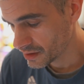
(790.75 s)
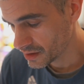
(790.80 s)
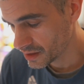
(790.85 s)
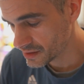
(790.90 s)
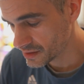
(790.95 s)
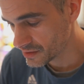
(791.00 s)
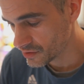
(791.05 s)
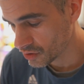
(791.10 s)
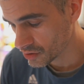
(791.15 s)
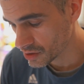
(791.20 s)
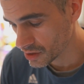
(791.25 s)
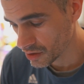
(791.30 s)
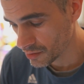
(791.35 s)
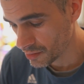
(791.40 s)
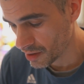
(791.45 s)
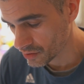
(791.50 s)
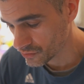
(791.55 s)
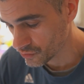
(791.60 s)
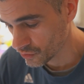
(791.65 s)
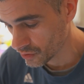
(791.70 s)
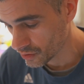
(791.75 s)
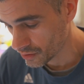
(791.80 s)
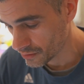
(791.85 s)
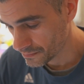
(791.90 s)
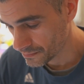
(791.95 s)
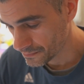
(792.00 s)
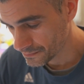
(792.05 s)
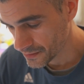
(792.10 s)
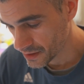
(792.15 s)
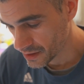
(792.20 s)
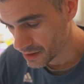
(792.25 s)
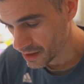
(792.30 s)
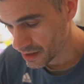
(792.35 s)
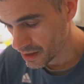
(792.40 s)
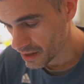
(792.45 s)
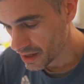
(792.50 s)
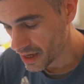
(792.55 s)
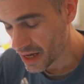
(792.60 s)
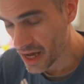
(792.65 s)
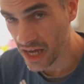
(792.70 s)
He's talking about war.
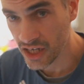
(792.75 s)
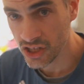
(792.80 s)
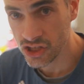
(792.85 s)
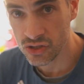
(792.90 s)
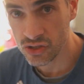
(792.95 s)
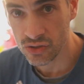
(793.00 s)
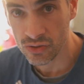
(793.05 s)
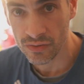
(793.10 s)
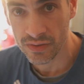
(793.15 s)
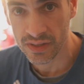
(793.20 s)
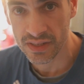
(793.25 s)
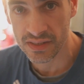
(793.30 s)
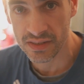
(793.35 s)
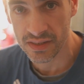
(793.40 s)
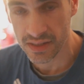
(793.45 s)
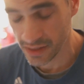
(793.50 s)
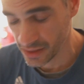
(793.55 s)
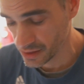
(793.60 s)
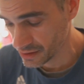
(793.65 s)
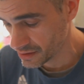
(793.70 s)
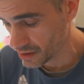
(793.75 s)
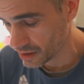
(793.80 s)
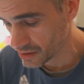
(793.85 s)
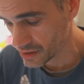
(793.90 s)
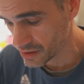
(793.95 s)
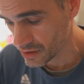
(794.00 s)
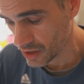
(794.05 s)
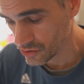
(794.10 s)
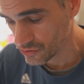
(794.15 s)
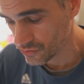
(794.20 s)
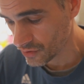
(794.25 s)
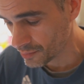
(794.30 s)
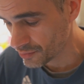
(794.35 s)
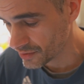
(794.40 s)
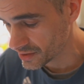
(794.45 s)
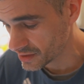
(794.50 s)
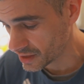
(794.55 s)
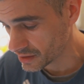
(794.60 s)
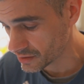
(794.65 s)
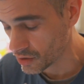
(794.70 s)
I sure it does not
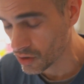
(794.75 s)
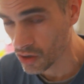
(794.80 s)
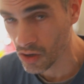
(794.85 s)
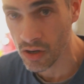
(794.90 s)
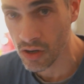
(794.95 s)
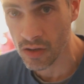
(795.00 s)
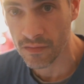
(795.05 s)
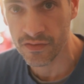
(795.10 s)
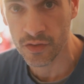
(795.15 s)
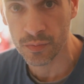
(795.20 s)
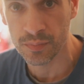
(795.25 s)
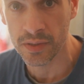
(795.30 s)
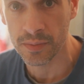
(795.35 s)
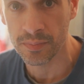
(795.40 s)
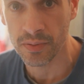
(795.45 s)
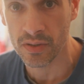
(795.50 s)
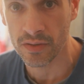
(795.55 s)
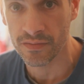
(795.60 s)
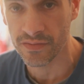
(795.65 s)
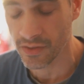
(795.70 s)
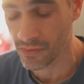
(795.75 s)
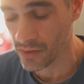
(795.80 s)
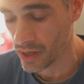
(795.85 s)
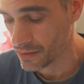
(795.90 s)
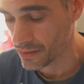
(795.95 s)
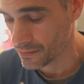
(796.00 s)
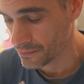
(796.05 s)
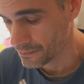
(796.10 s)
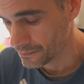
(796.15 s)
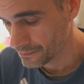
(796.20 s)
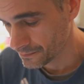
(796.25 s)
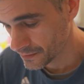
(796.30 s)
represent all of the people of Iran.